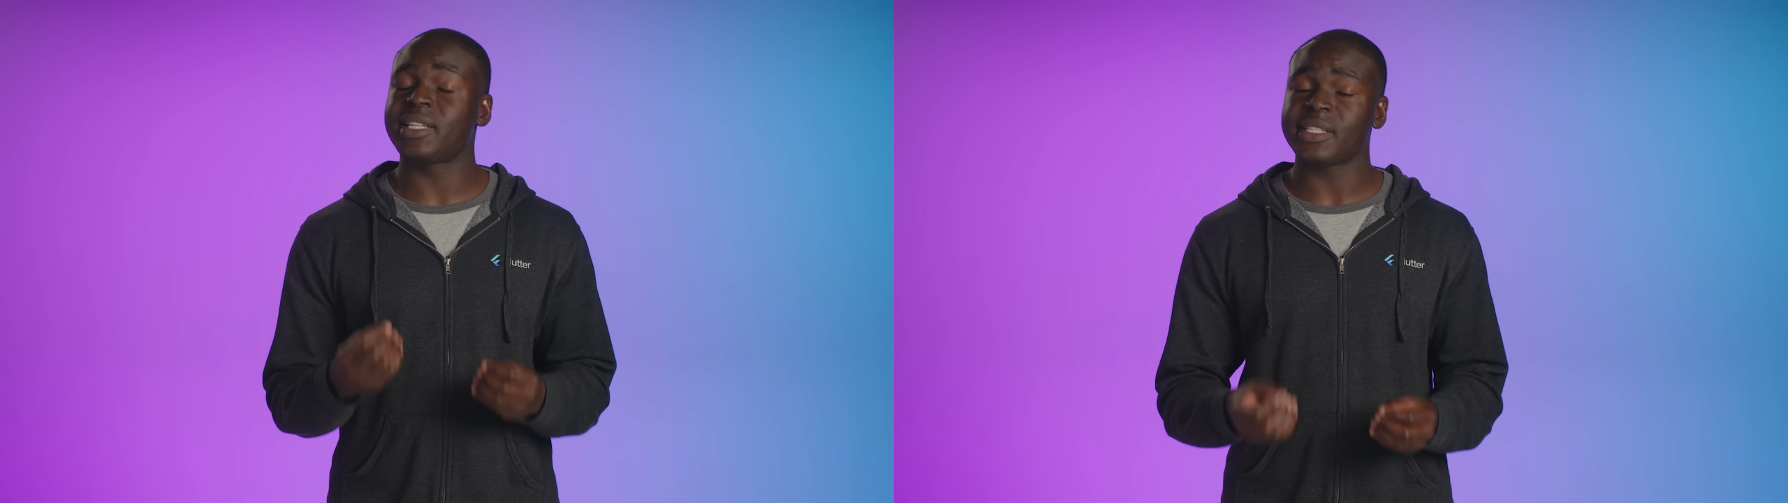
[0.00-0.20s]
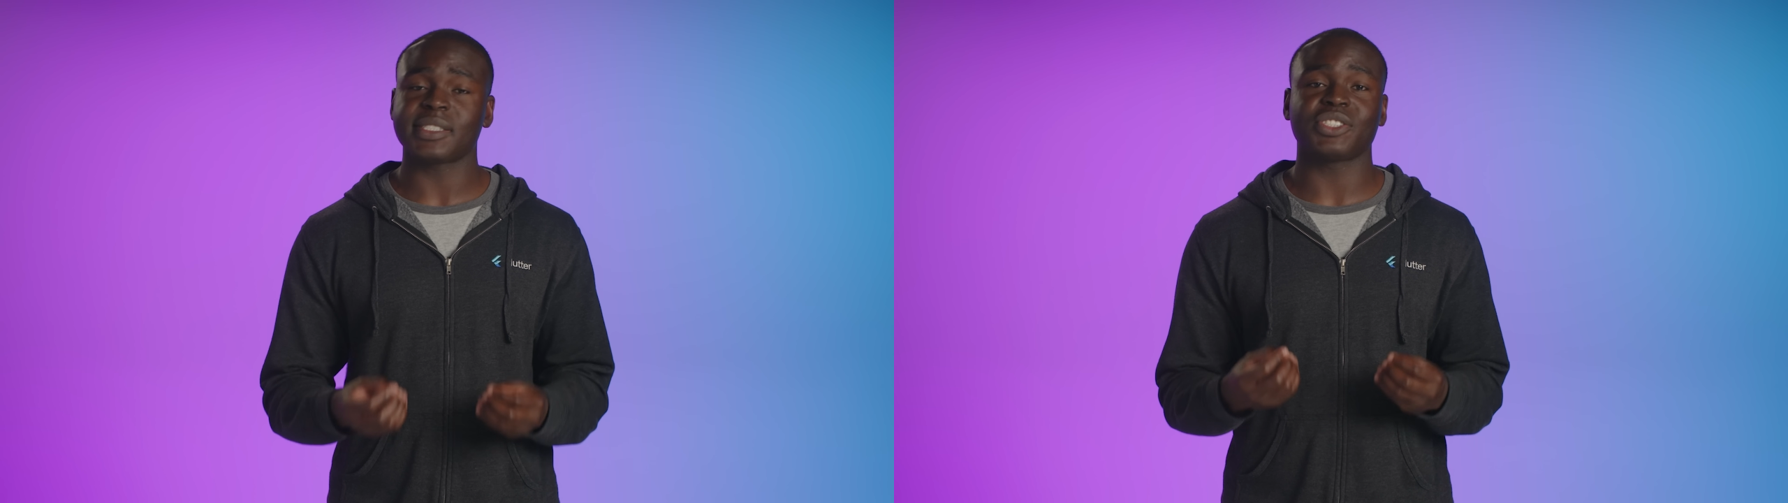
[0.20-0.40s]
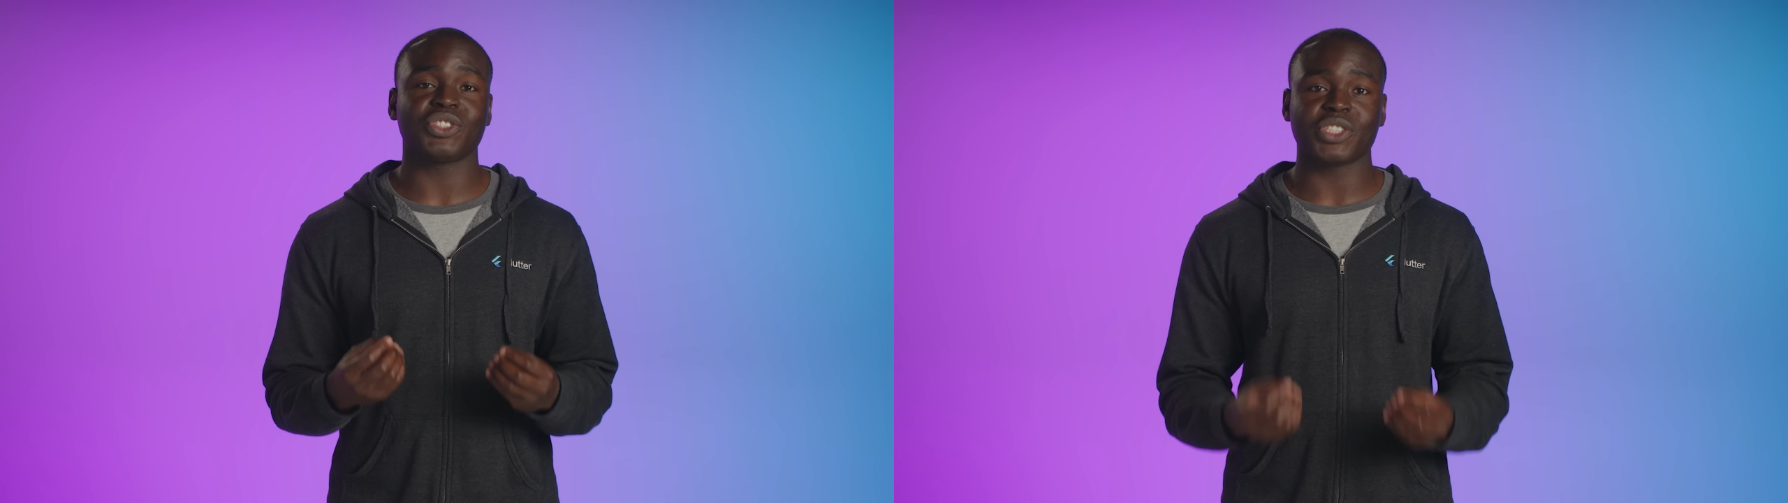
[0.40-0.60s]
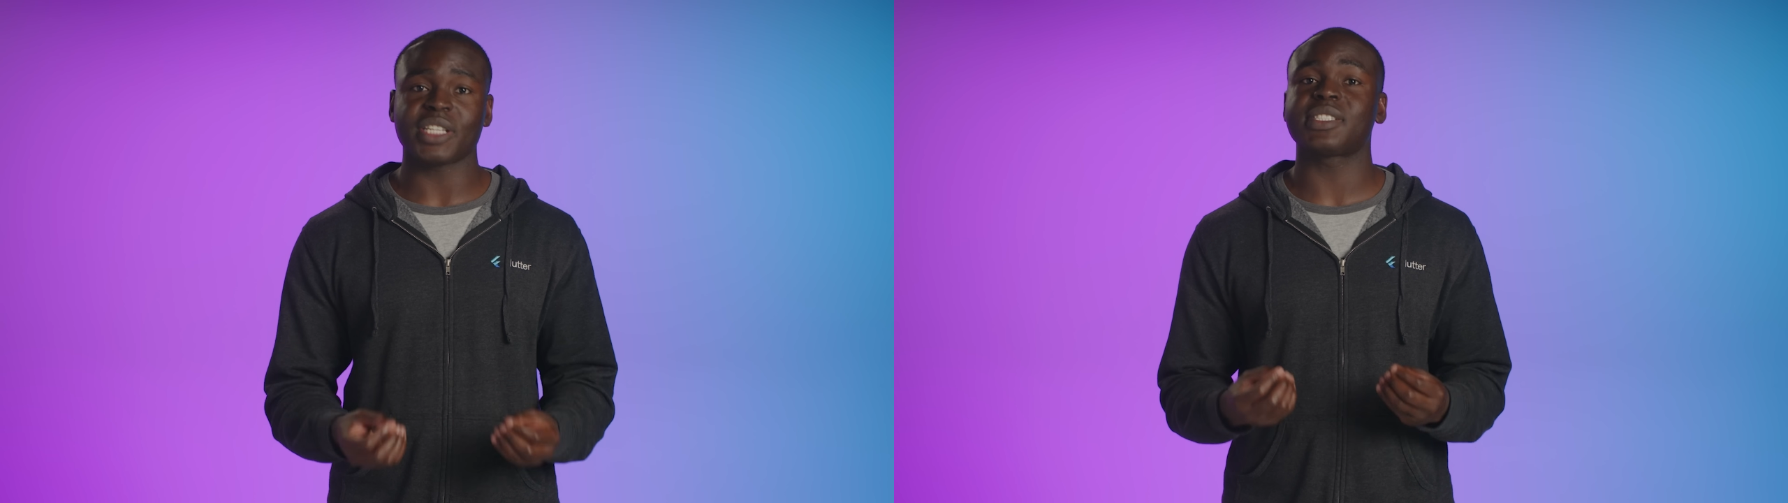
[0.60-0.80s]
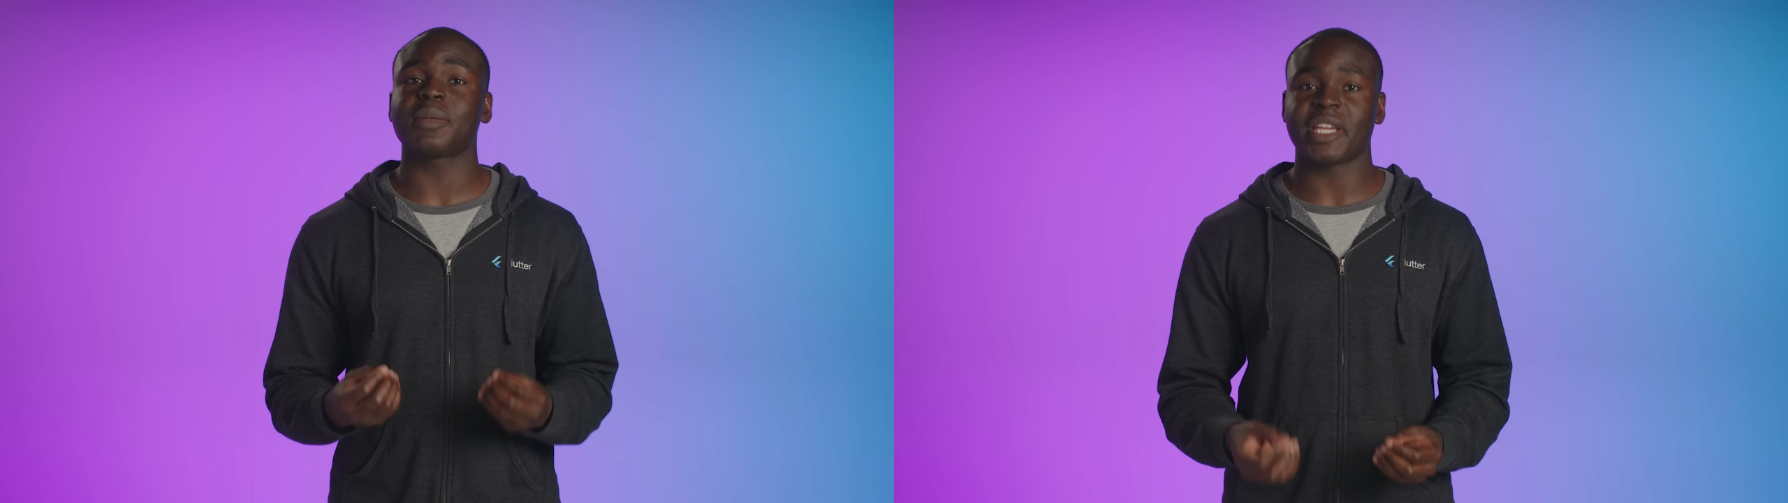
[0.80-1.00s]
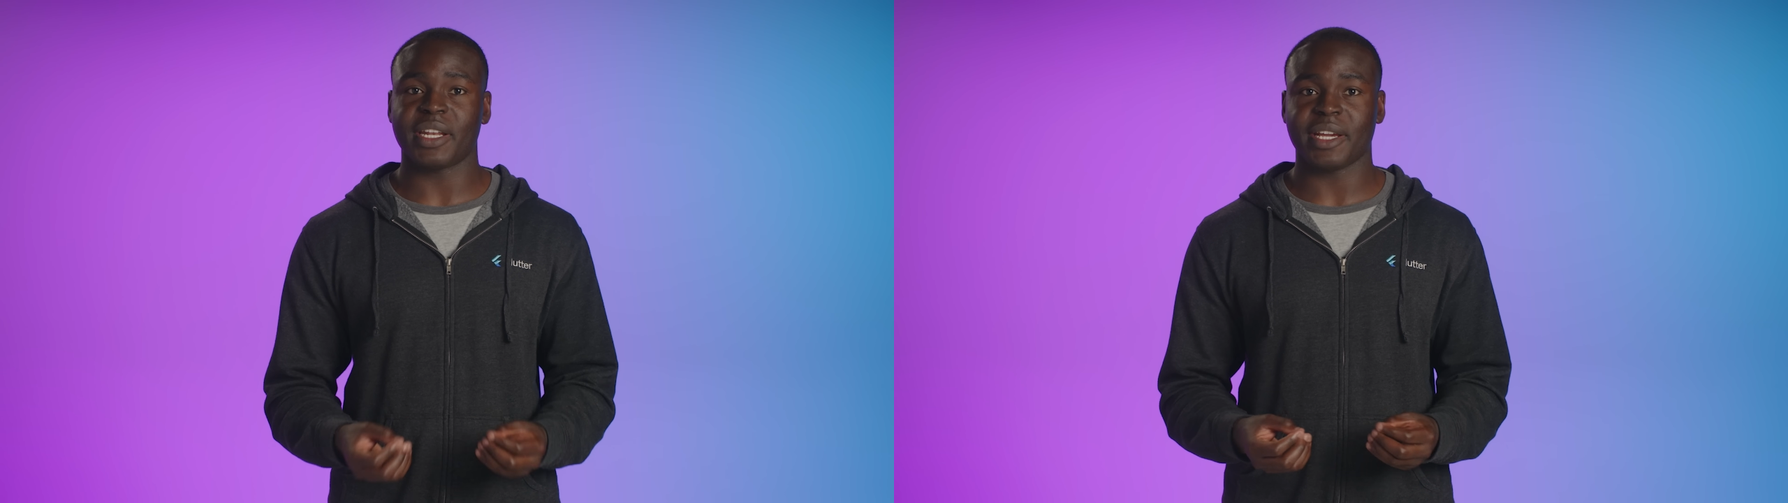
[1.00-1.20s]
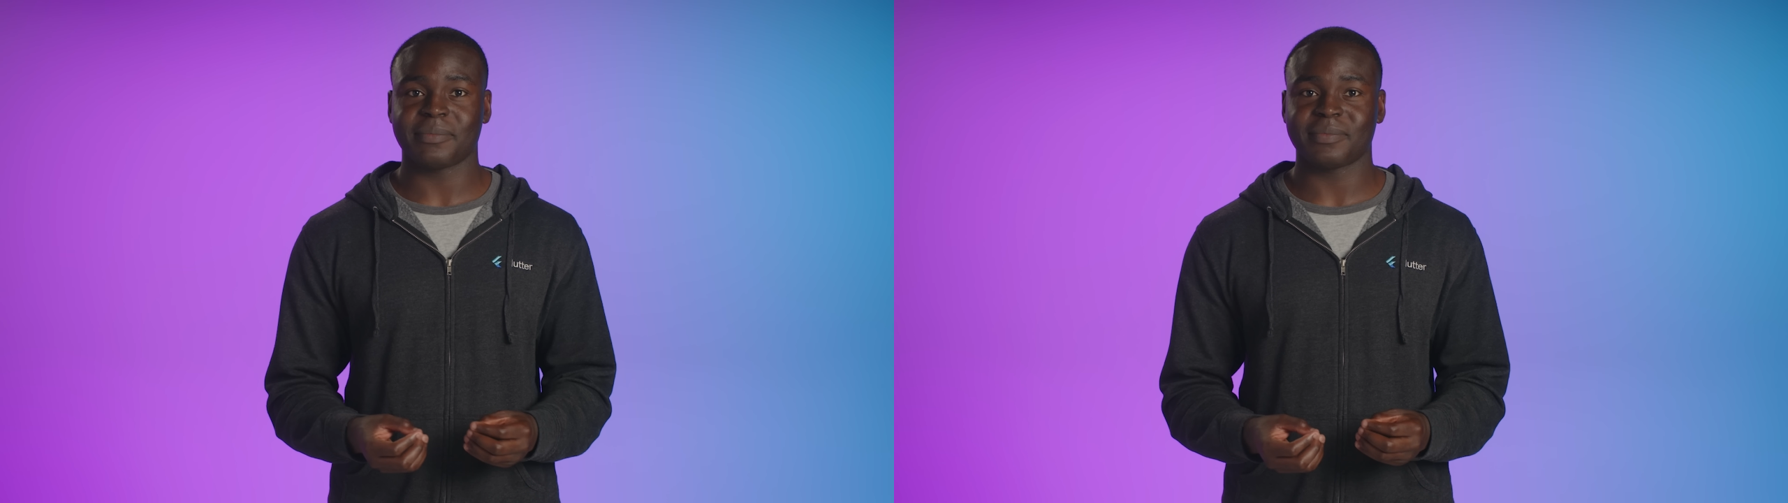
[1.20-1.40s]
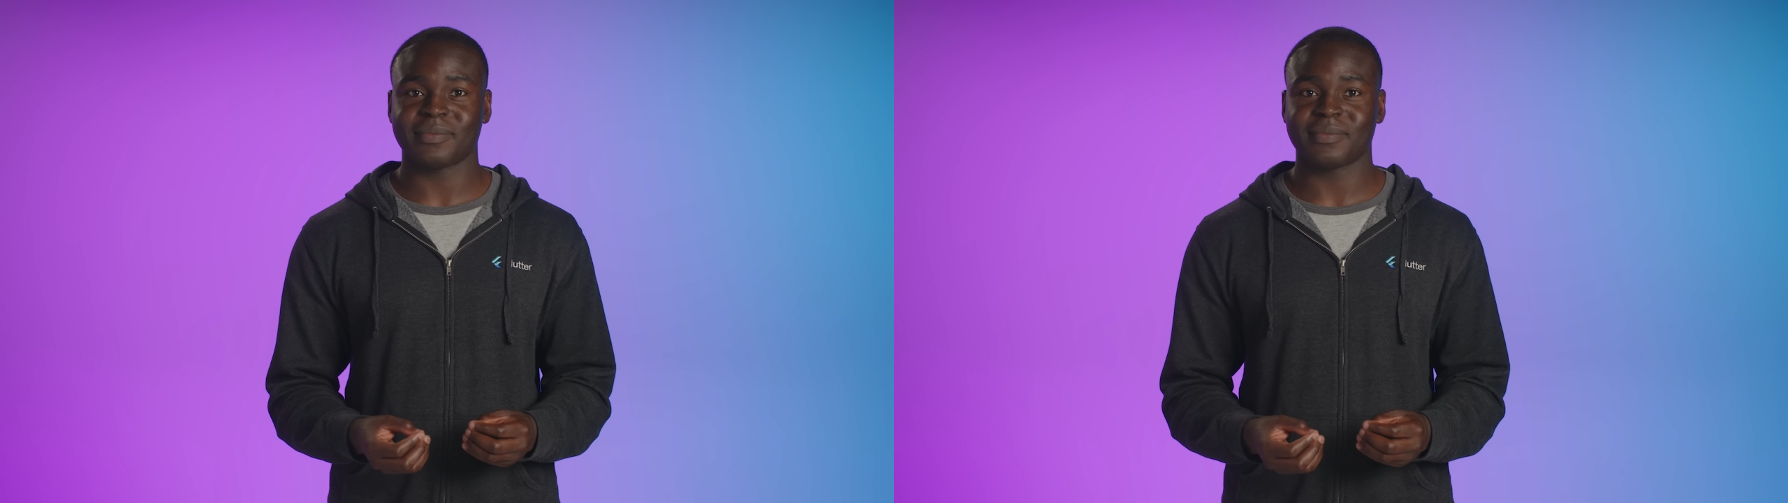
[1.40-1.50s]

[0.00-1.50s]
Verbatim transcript: this is just the beginning.